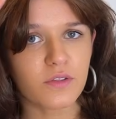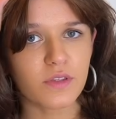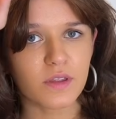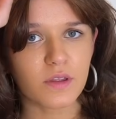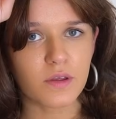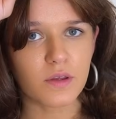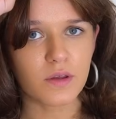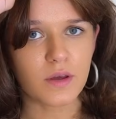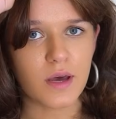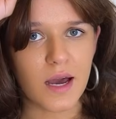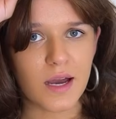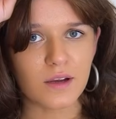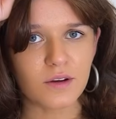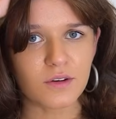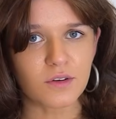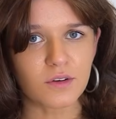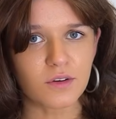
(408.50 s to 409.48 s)
the
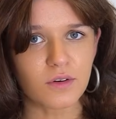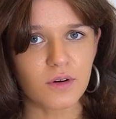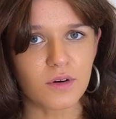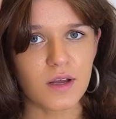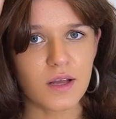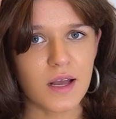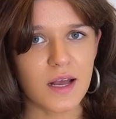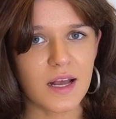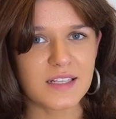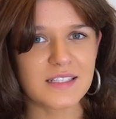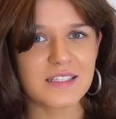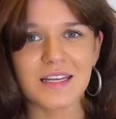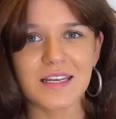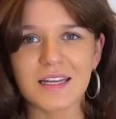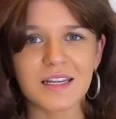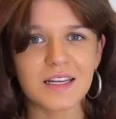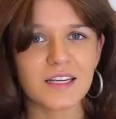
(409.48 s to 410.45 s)
angle as
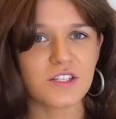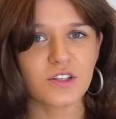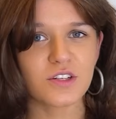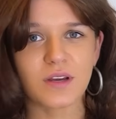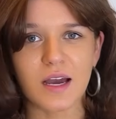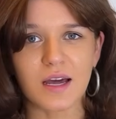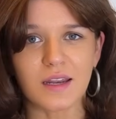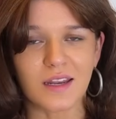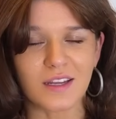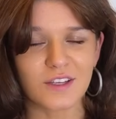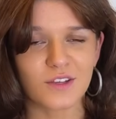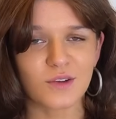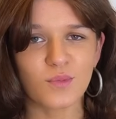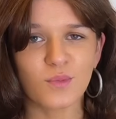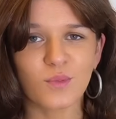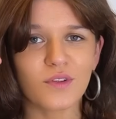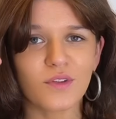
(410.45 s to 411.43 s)
neatly as you can. Like, you
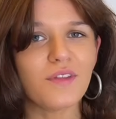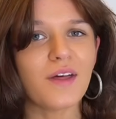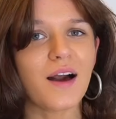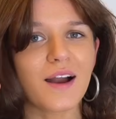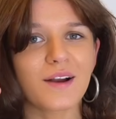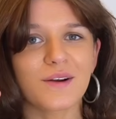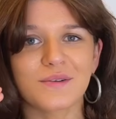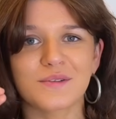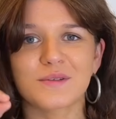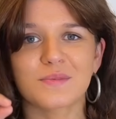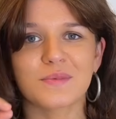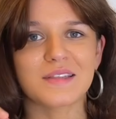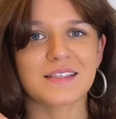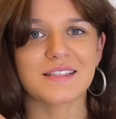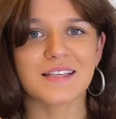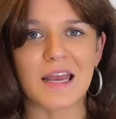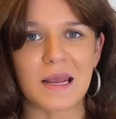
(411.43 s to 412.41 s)
want the angle to be the
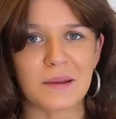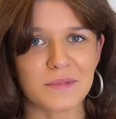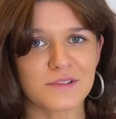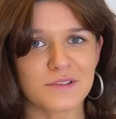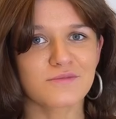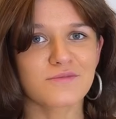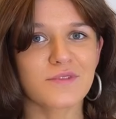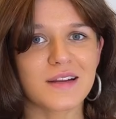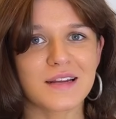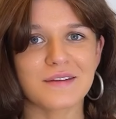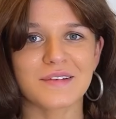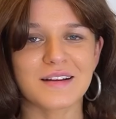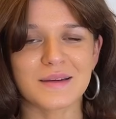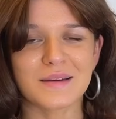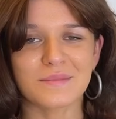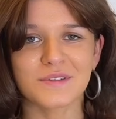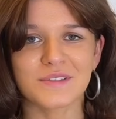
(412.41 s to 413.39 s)
same. It's really, really
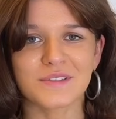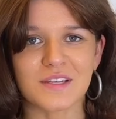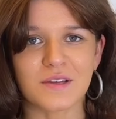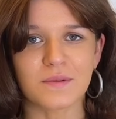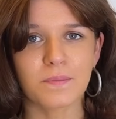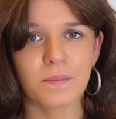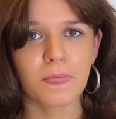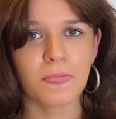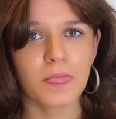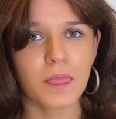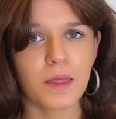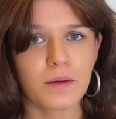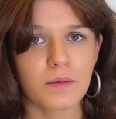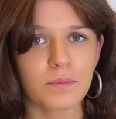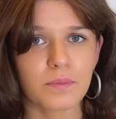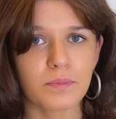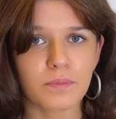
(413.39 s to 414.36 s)
important.
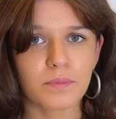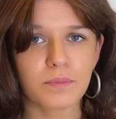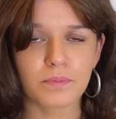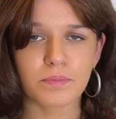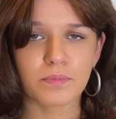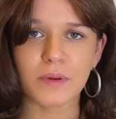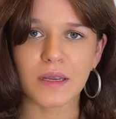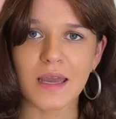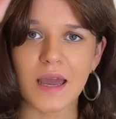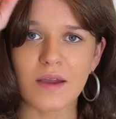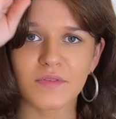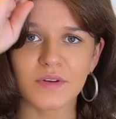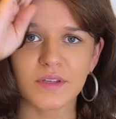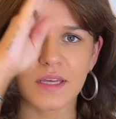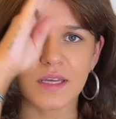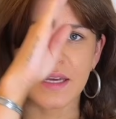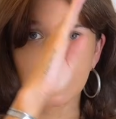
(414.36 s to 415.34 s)
Bring
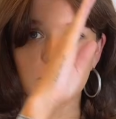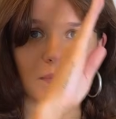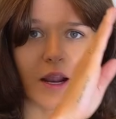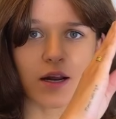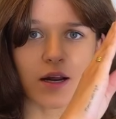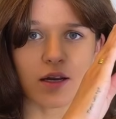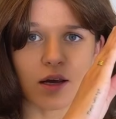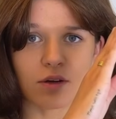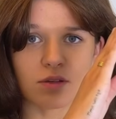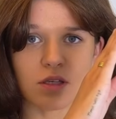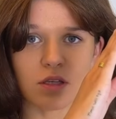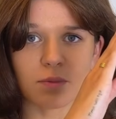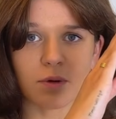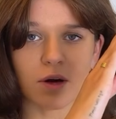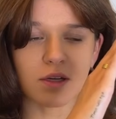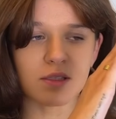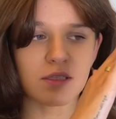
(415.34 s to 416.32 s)
everything parallel to the
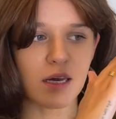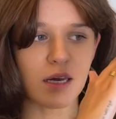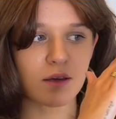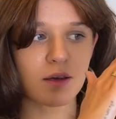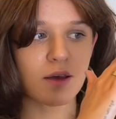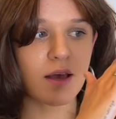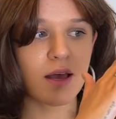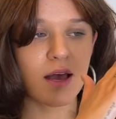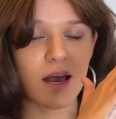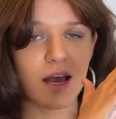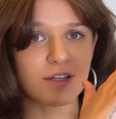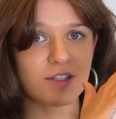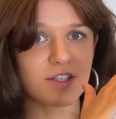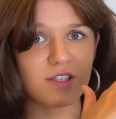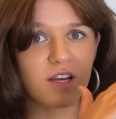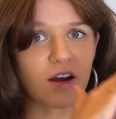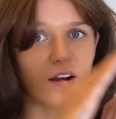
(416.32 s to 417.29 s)
parting and
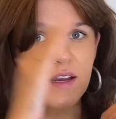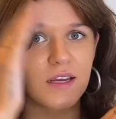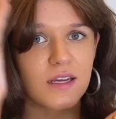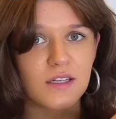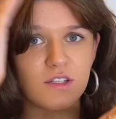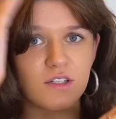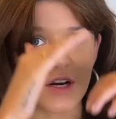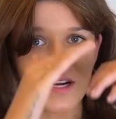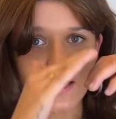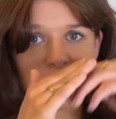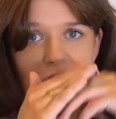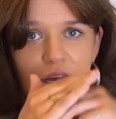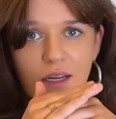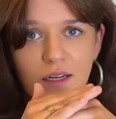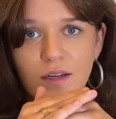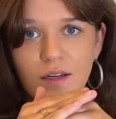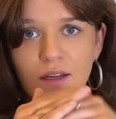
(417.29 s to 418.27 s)
just cut it in a straight
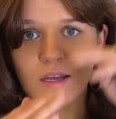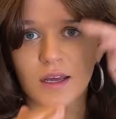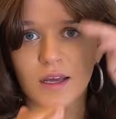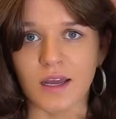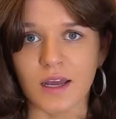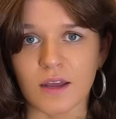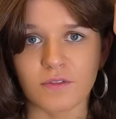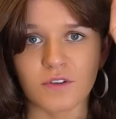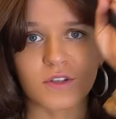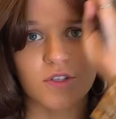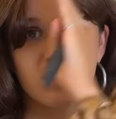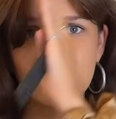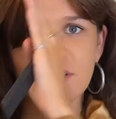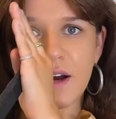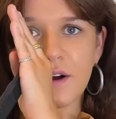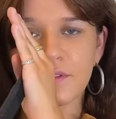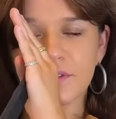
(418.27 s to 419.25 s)
line. If you do
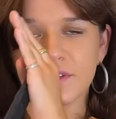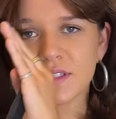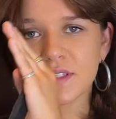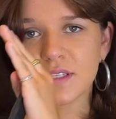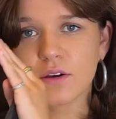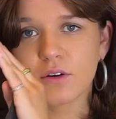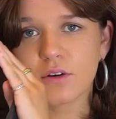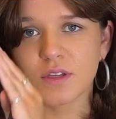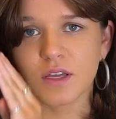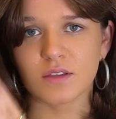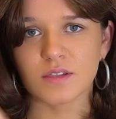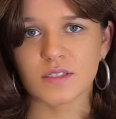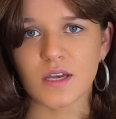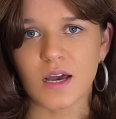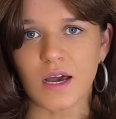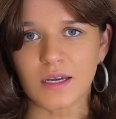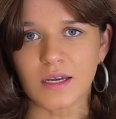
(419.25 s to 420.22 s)
that on the other
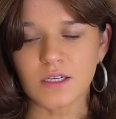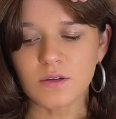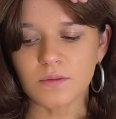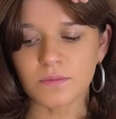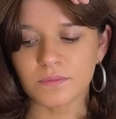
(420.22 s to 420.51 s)
side,